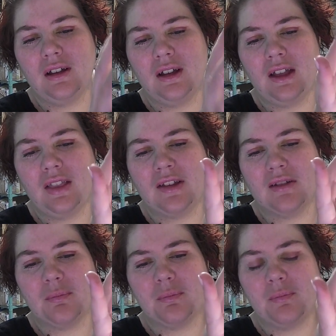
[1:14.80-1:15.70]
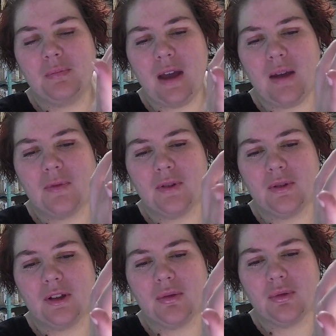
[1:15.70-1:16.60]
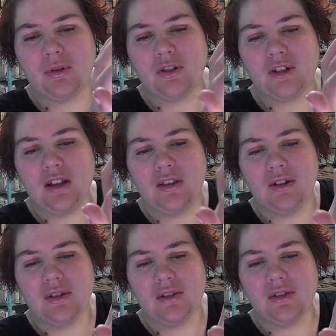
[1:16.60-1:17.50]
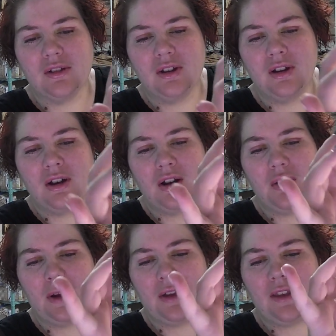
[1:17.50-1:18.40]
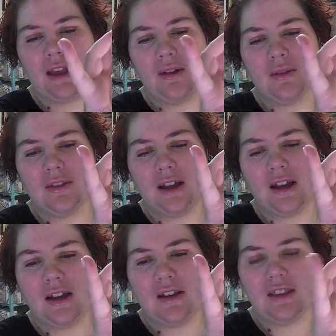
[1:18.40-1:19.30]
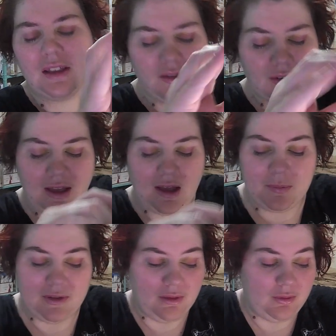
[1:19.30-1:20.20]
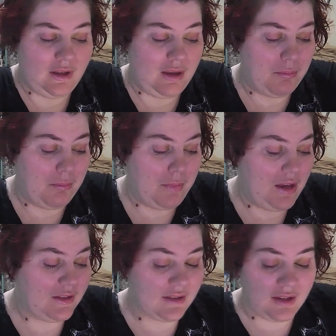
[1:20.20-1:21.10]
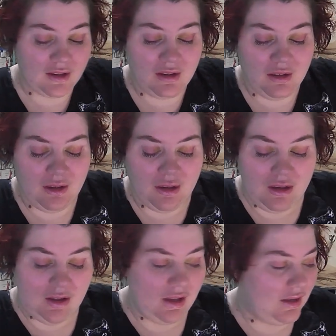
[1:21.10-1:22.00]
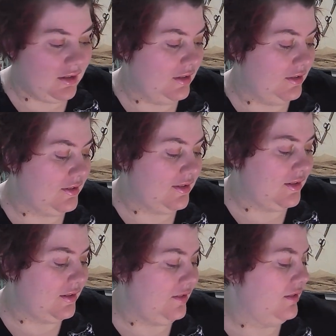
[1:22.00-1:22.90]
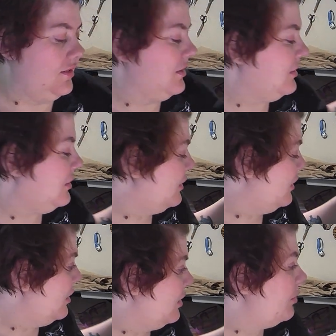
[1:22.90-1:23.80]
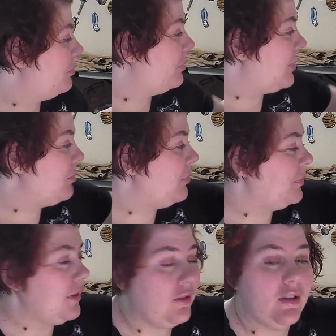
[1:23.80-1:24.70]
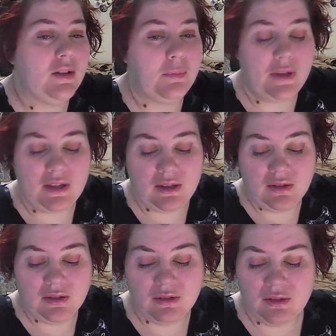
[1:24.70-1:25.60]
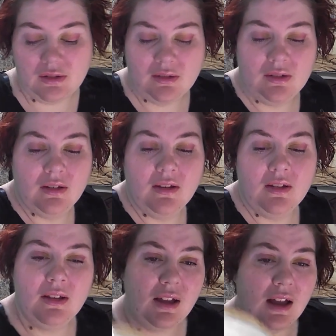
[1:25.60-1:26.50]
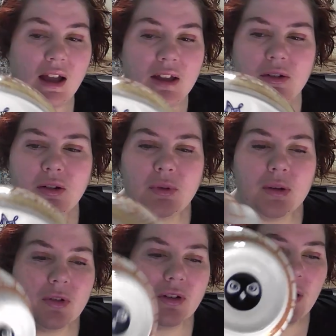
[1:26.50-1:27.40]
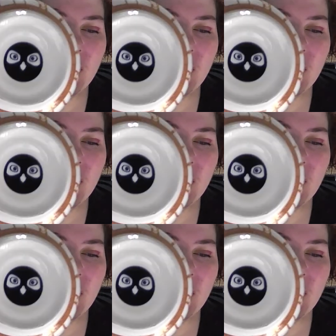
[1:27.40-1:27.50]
and these absolutely gorgeous colors around the outside. That looks absolutely amazing, and it's probably going to be I don't know what I'm. Oh,